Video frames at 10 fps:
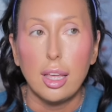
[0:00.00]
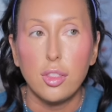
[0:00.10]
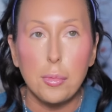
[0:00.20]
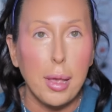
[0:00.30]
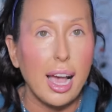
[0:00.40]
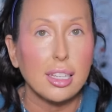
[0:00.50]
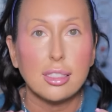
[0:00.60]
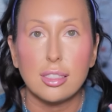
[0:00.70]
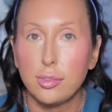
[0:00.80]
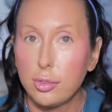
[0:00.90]
the
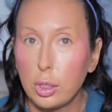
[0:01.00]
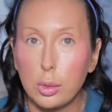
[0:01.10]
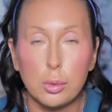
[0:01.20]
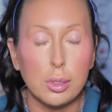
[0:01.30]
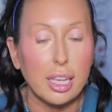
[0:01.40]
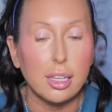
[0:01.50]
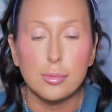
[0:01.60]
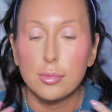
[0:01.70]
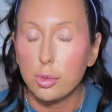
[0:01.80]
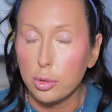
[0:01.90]
past few like
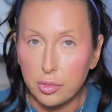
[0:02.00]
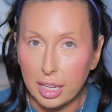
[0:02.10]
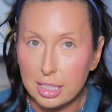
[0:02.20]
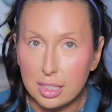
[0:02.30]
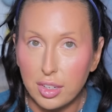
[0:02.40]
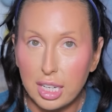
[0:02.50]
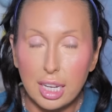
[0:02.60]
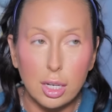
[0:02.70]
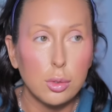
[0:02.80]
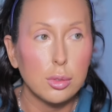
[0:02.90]
full face
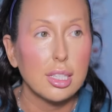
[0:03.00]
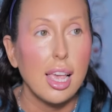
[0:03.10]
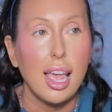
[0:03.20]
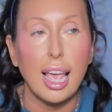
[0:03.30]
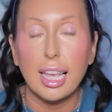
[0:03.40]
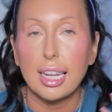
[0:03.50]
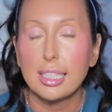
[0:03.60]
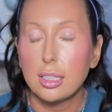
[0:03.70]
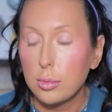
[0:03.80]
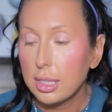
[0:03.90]
videos, and
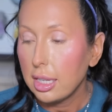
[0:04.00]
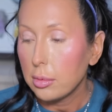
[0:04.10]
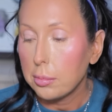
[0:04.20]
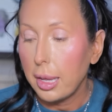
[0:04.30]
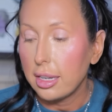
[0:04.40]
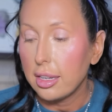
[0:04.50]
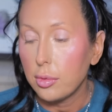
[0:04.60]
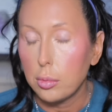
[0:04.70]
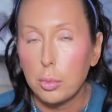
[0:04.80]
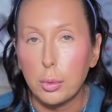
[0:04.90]
I don't want to get
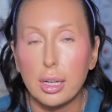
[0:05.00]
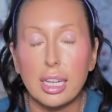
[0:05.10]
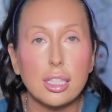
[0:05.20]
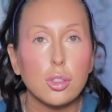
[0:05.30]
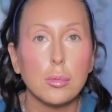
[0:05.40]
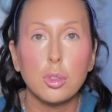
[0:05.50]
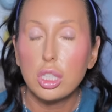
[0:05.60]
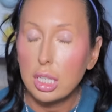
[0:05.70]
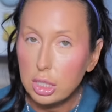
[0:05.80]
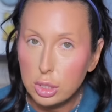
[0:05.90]
repetitive and boring, so I'm
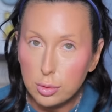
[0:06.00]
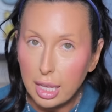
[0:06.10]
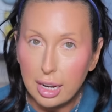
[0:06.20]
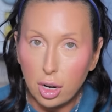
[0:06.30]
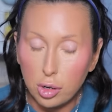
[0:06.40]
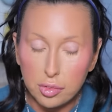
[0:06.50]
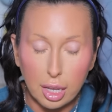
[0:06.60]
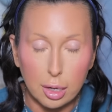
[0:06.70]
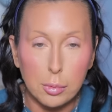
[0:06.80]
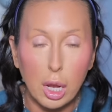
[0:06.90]
just gonna do that off
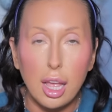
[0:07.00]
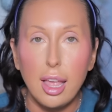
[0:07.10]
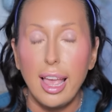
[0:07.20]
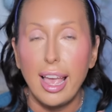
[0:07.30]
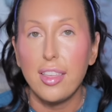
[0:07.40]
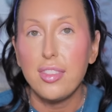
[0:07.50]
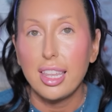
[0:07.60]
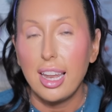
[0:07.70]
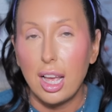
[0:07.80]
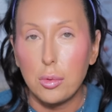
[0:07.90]
camera, and
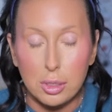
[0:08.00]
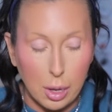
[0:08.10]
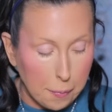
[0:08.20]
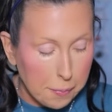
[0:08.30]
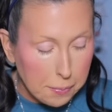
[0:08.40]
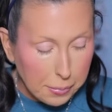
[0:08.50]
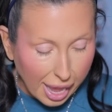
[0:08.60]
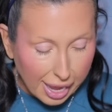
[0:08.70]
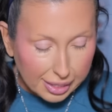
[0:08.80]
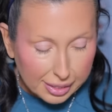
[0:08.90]
then I will come
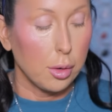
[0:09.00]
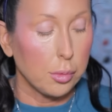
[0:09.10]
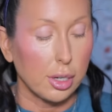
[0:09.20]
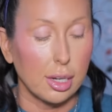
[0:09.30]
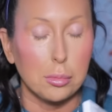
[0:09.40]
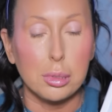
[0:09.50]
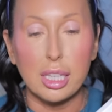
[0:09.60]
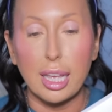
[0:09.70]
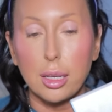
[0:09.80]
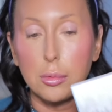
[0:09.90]
back and we're gonna
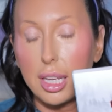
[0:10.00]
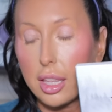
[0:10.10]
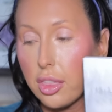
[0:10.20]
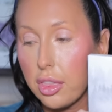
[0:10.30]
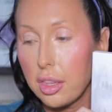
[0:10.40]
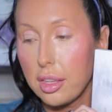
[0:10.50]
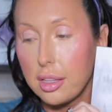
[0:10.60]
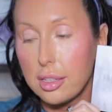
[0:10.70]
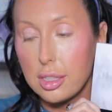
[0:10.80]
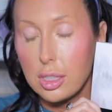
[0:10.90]
play with
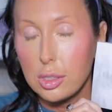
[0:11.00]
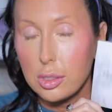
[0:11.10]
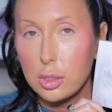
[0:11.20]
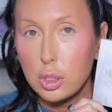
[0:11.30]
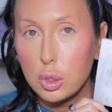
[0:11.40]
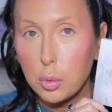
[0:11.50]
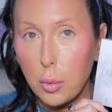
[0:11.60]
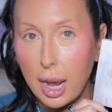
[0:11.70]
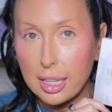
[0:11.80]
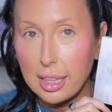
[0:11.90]

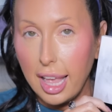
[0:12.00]
Twilight.